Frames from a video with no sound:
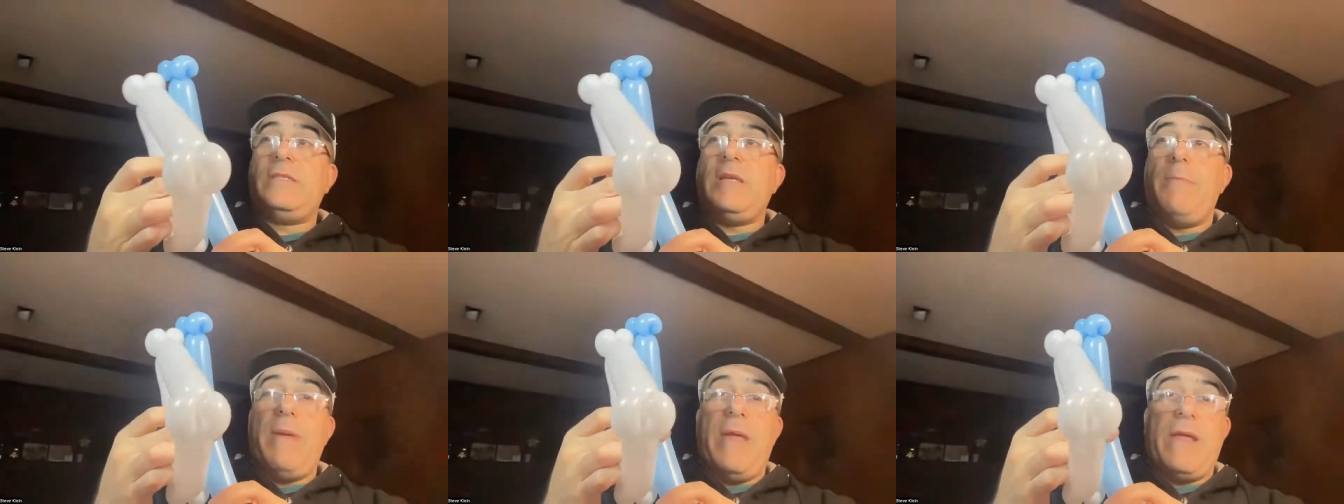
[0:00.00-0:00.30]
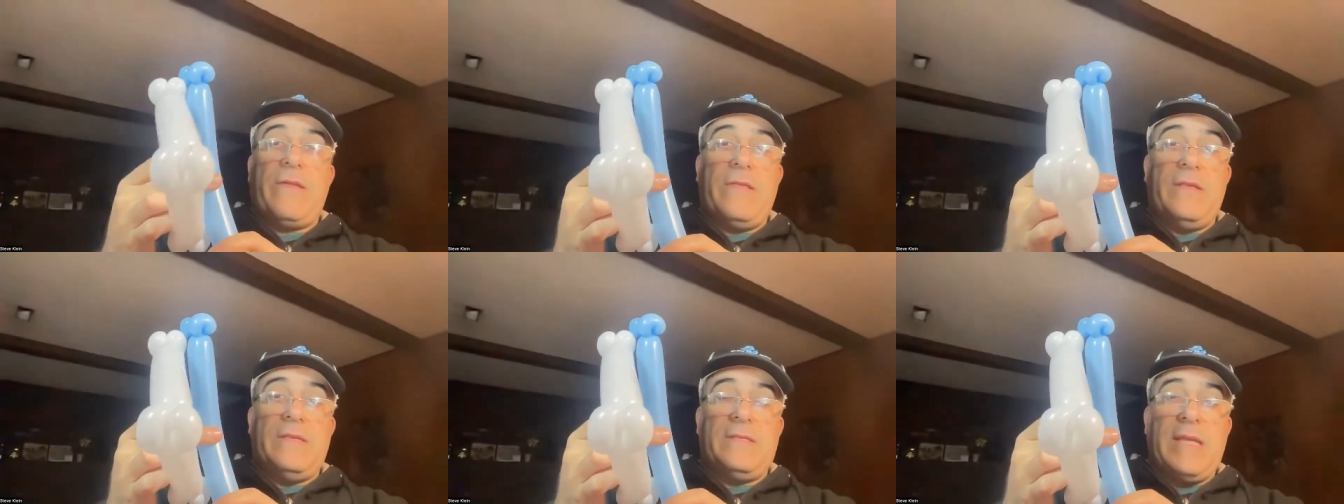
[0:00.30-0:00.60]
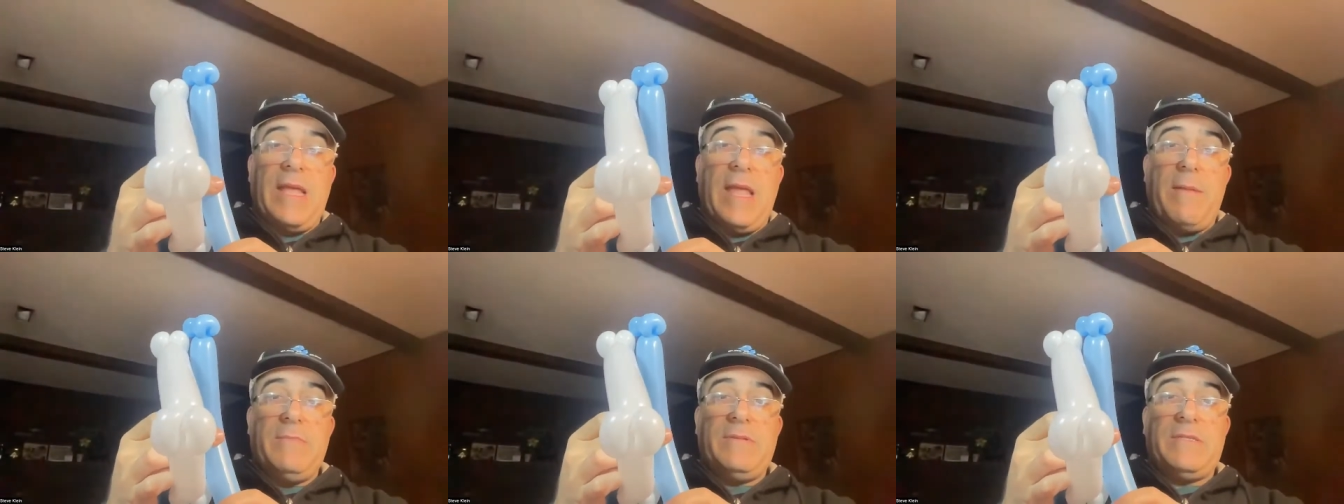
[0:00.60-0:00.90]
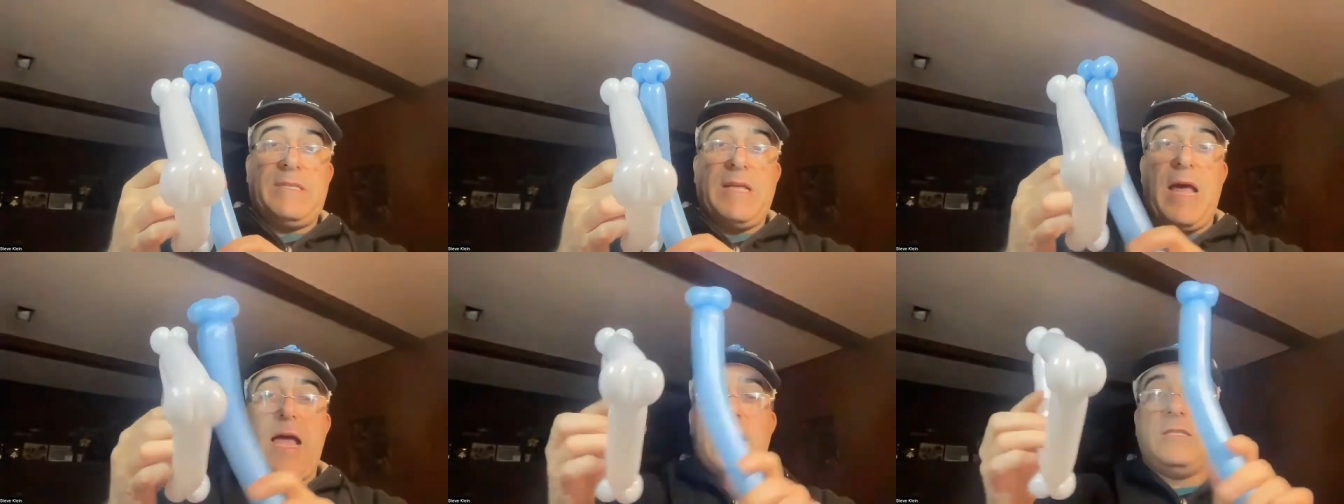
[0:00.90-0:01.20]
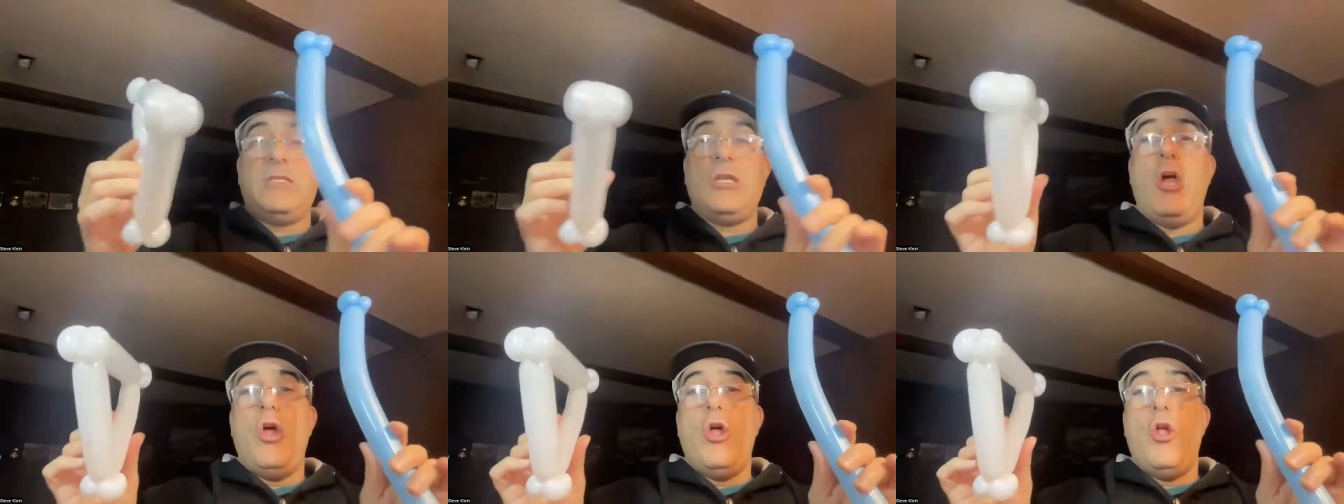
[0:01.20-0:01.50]
and make it the same
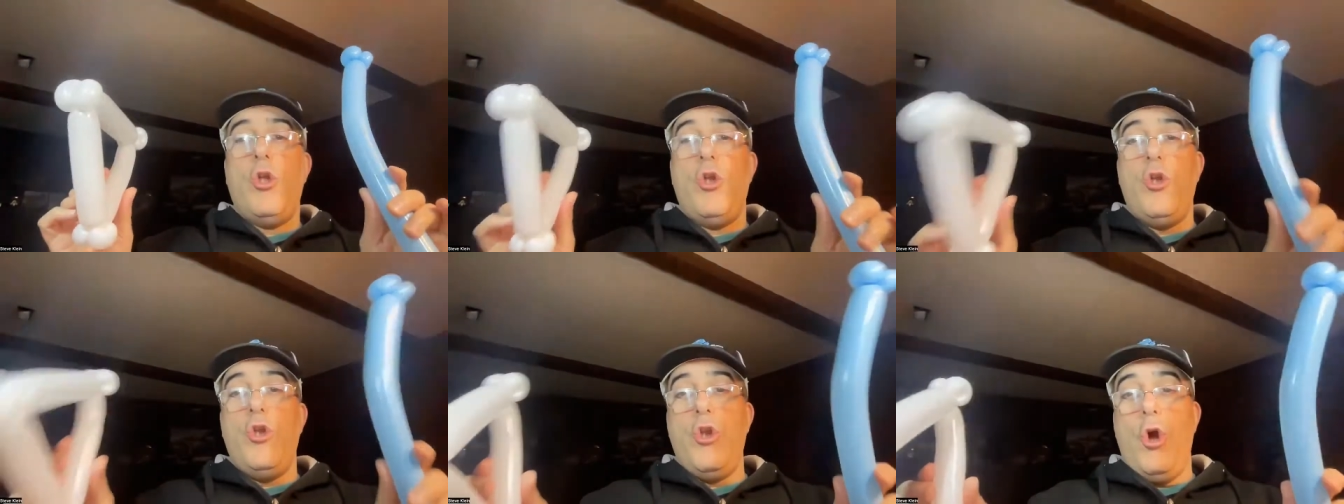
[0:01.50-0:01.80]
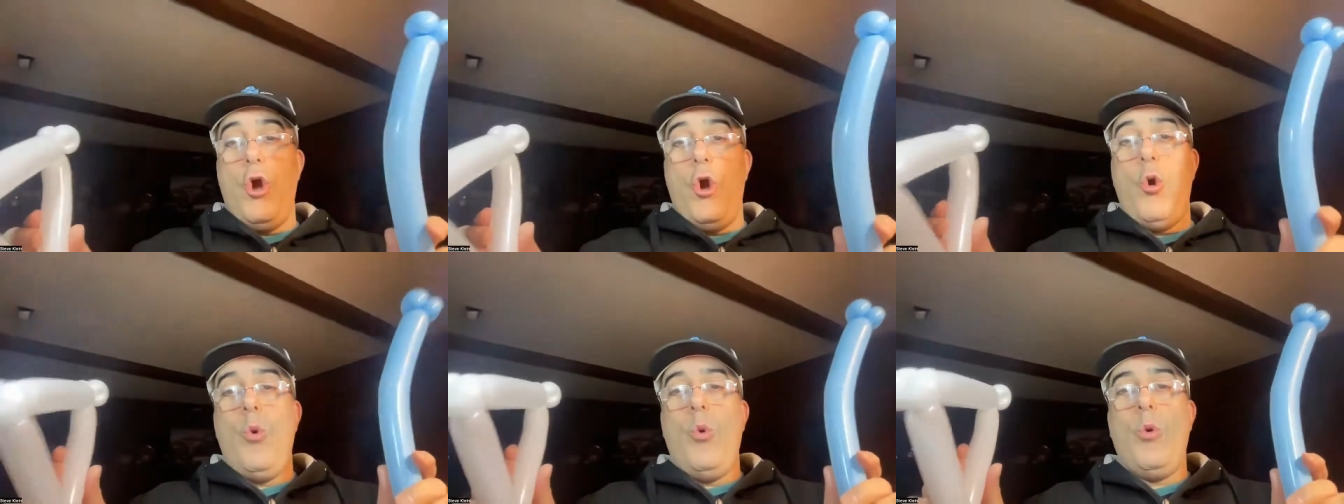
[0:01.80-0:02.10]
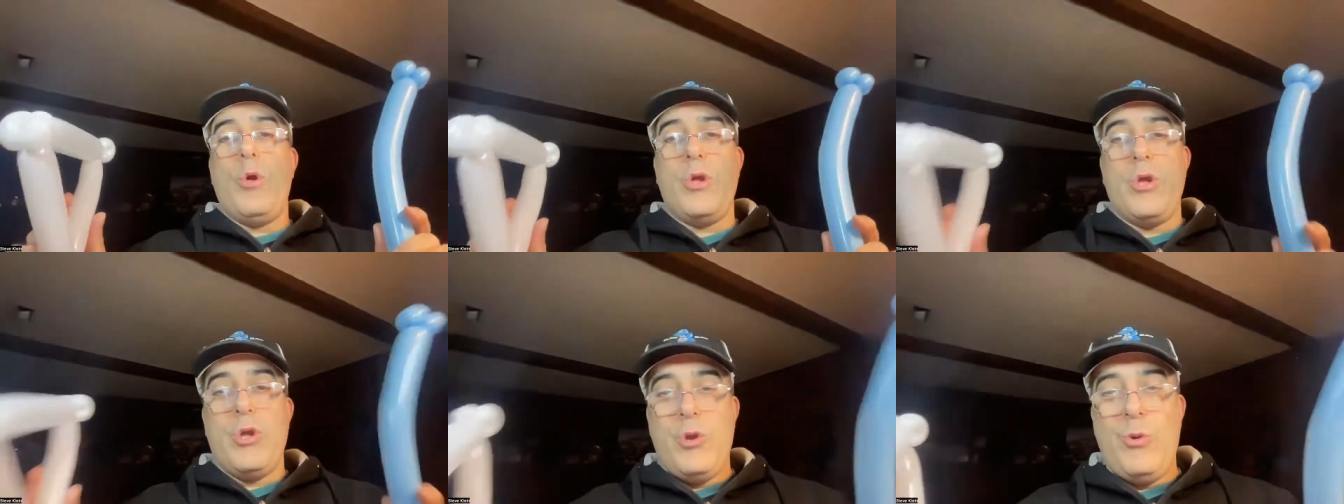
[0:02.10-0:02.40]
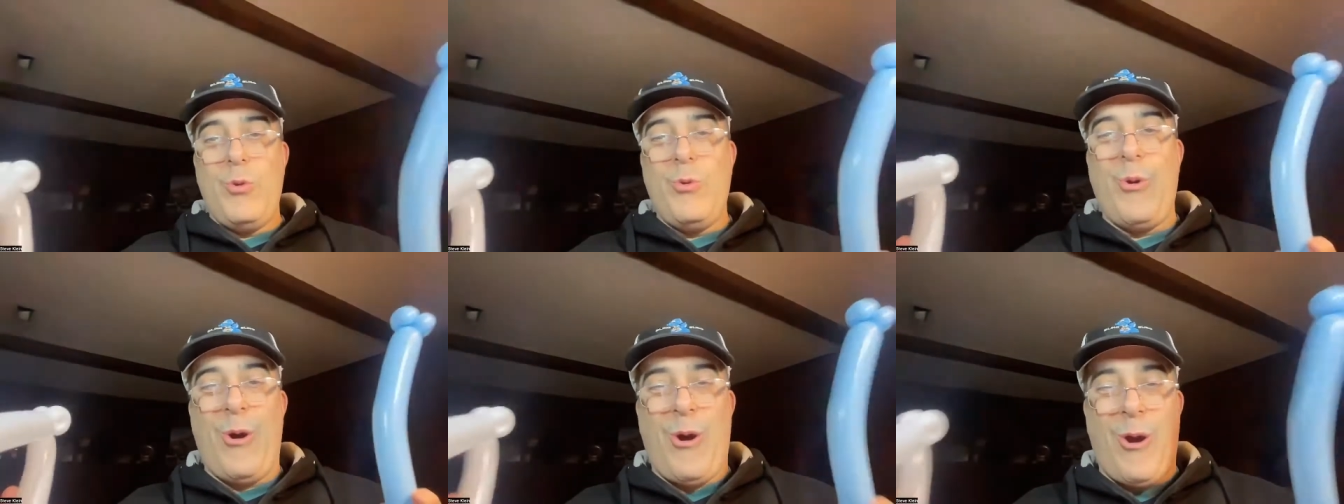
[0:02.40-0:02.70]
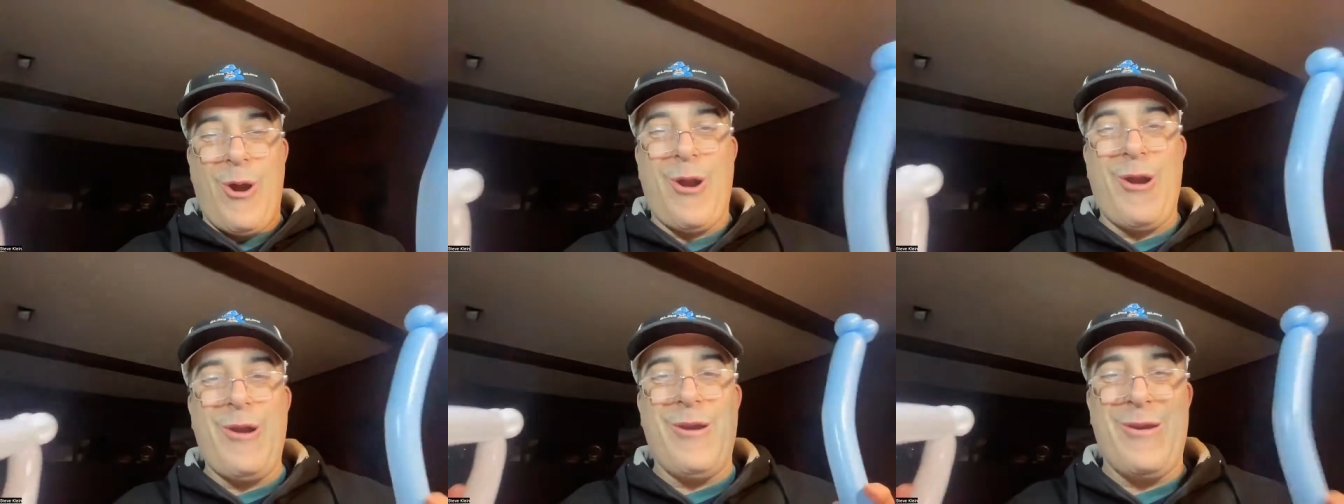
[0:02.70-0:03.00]
size. No, you
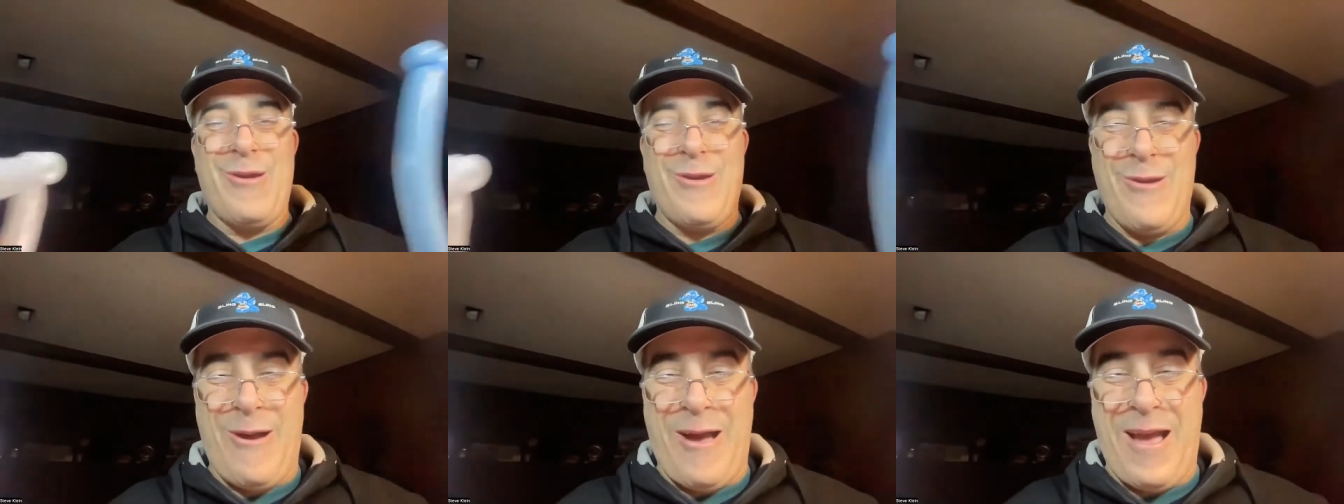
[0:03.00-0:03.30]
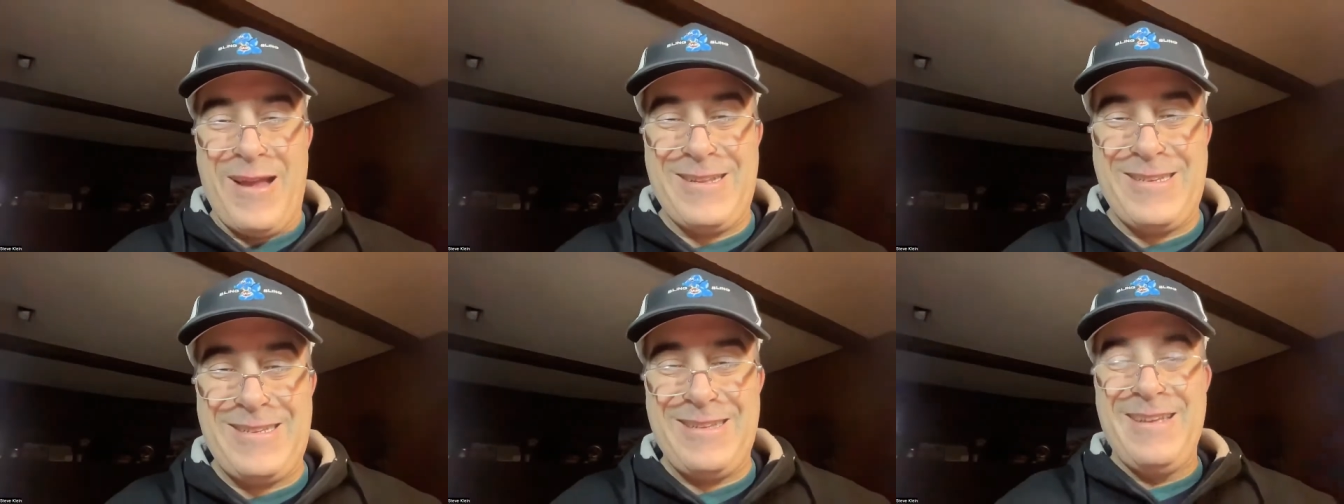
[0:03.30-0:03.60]
are not.